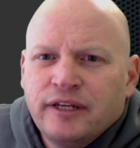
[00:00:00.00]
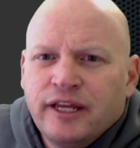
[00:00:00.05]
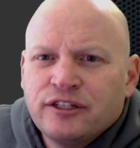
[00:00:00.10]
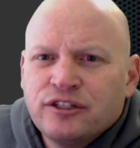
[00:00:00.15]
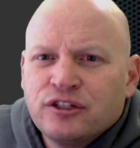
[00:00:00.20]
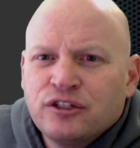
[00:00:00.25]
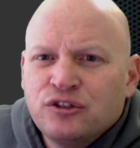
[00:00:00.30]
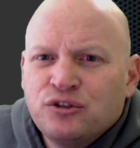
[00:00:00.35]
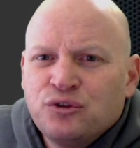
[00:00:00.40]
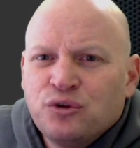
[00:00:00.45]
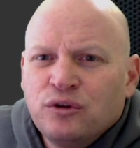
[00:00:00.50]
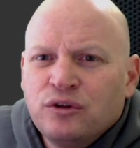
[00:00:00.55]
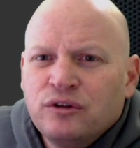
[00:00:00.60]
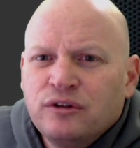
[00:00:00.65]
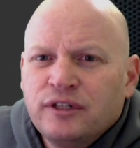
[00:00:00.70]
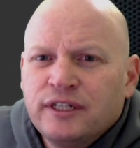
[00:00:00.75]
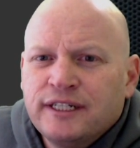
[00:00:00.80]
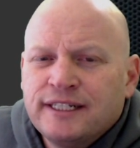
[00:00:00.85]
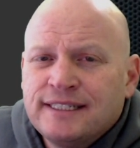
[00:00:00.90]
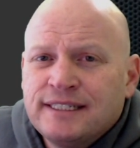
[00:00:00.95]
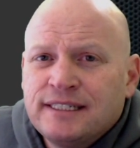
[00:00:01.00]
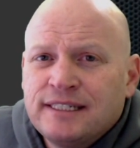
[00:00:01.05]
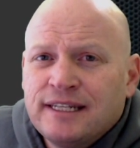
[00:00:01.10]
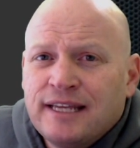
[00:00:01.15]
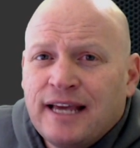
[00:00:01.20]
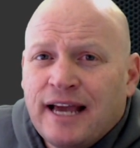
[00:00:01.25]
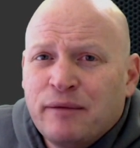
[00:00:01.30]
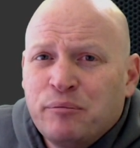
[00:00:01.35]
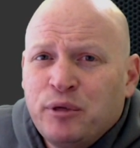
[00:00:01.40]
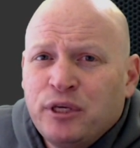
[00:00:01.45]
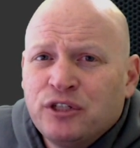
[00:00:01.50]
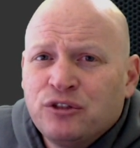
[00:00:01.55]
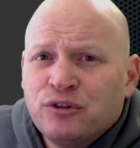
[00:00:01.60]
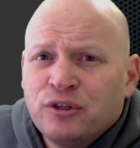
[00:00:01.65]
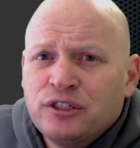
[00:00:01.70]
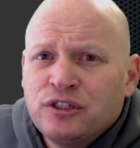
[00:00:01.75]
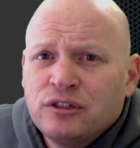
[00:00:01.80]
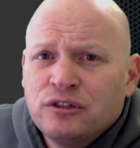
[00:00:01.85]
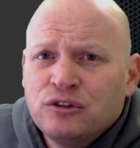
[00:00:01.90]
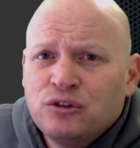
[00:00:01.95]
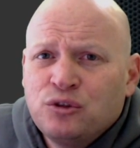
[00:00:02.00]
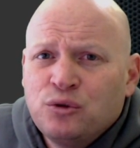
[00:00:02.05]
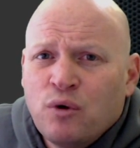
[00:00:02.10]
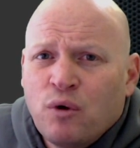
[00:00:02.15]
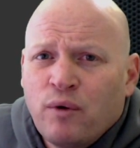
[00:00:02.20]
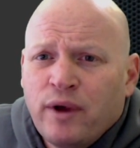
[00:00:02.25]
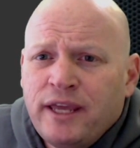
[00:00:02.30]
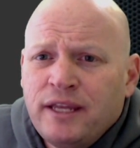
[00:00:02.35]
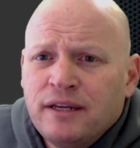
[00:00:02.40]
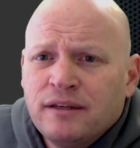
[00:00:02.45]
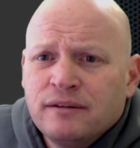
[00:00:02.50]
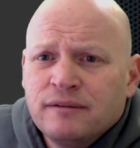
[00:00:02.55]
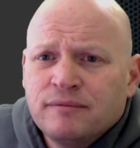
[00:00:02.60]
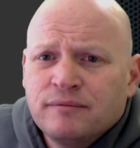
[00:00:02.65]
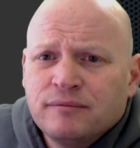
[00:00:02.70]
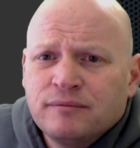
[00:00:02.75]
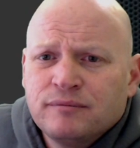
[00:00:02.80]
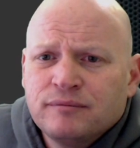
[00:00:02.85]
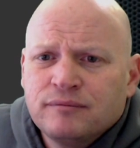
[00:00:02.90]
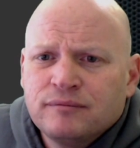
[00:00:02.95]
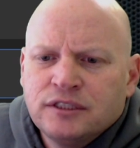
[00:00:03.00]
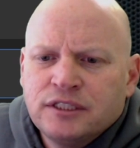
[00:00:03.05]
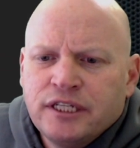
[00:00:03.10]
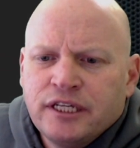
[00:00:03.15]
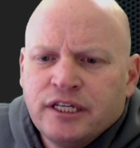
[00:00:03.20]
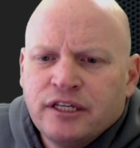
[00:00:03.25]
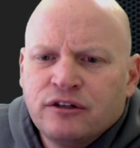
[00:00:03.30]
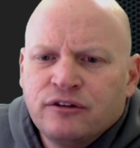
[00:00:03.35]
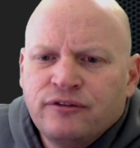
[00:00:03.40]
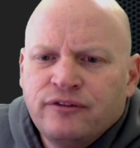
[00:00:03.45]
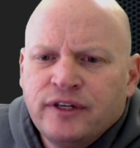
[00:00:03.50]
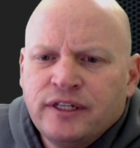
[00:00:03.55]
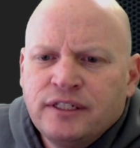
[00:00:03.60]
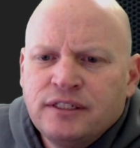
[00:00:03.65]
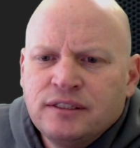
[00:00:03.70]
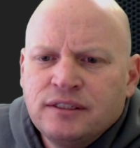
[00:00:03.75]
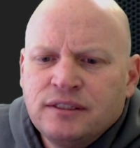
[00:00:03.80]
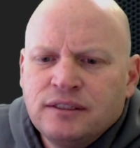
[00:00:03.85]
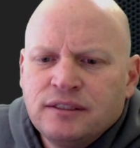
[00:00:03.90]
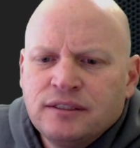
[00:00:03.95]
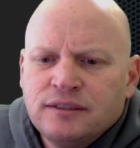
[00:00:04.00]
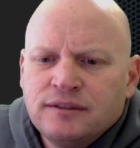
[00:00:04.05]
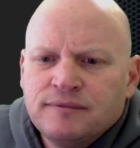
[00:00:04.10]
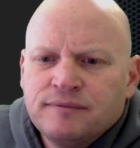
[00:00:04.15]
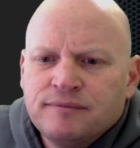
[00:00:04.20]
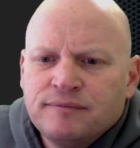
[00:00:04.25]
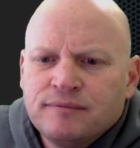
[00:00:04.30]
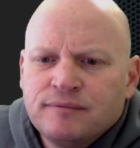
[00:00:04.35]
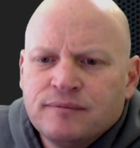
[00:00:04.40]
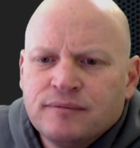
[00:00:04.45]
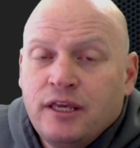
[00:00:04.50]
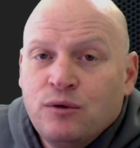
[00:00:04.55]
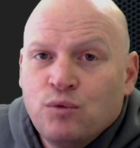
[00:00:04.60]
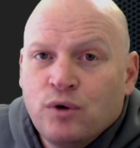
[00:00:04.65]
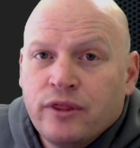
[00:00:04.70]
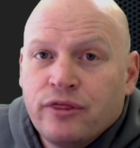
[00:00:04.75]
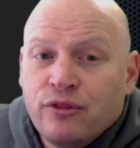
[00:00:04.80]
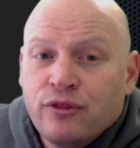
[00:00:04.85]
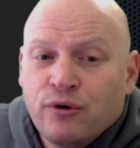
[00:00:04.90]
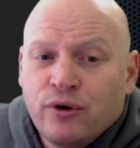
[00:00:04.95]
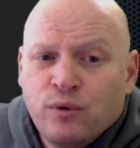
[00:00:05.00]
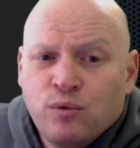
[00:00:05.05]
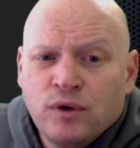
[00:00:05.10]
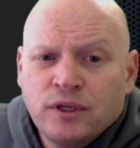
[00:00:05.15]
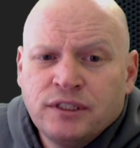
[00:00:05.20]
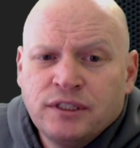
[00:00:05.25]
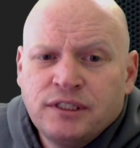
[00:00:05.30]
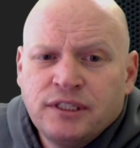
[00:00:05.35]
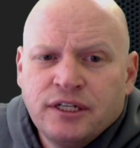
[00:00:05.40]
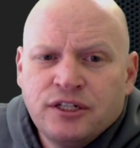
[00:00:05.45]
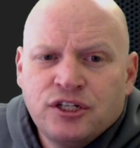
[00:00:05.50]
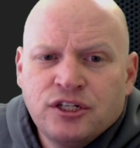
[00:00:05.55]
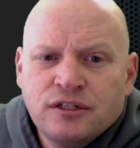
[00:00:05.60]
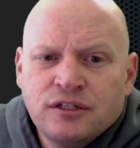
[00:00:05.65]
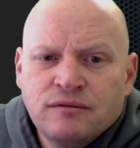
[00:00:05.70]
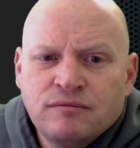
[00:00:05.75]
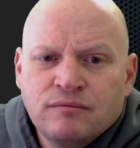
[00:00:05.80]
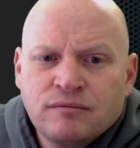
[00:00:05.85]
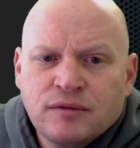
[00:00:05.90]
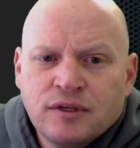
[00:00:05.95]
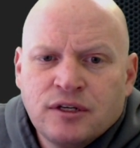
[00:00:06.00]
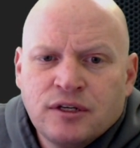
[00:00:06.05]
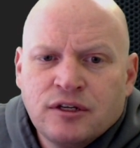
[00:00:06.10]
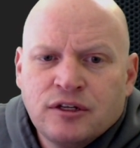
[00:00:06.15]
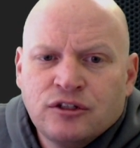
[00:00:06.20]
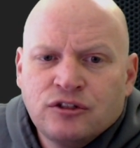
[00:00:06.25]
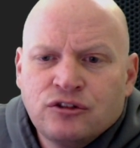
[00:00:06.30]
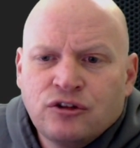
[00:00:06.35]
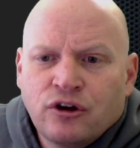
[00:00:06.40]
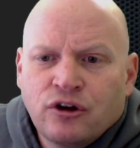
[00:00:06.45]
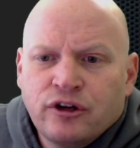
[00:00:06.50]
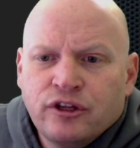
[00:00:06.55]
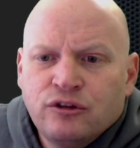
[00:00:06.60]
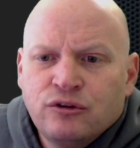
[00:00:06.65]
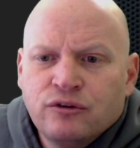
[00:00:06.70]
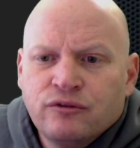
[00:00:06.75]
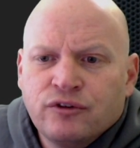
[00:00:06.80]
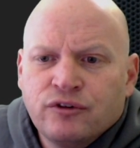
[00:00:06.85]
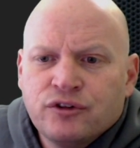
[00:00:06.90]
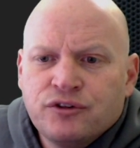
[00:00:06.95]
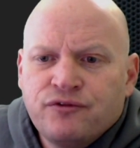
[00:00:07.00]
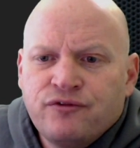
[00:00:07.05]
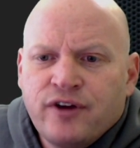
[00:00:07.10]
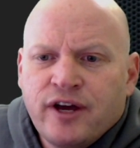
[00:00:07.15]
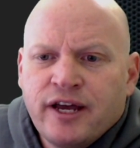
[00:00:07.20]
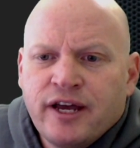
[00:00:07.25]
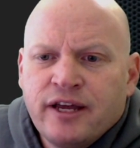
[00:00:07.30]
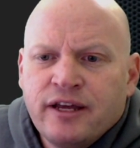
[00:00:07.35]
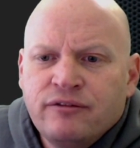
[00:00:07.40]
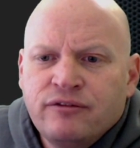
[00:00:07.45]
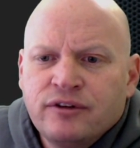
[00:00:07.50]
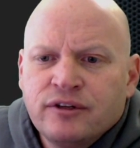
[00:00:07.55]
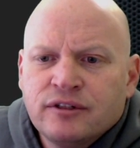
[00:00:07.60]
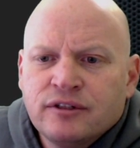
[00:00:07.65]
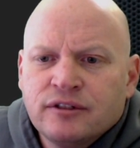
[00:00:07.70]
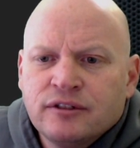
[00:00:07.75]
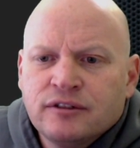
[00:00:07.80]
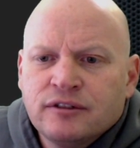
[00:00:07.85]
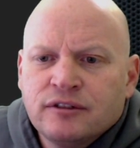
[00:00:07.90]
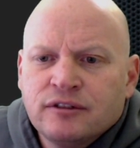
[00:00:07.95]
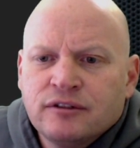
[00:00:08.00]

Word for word: Next controller is IP address 208, sync interfaces, E131 section, starting universe 5,